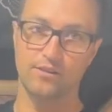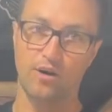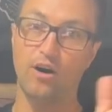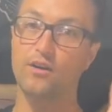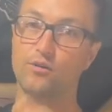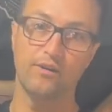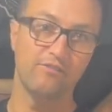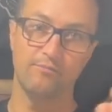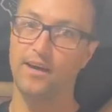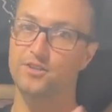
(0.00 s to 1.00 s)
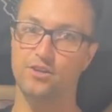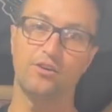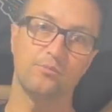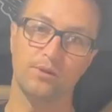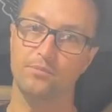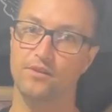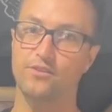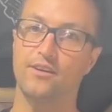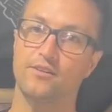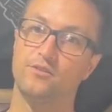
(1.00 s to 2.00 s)
It'll auto rev match, auto blip the
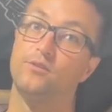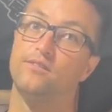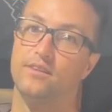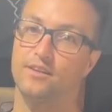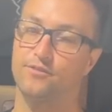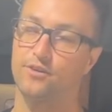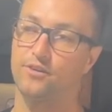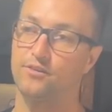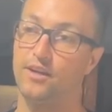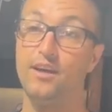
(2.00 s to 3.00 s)
throttle, will do everything for you.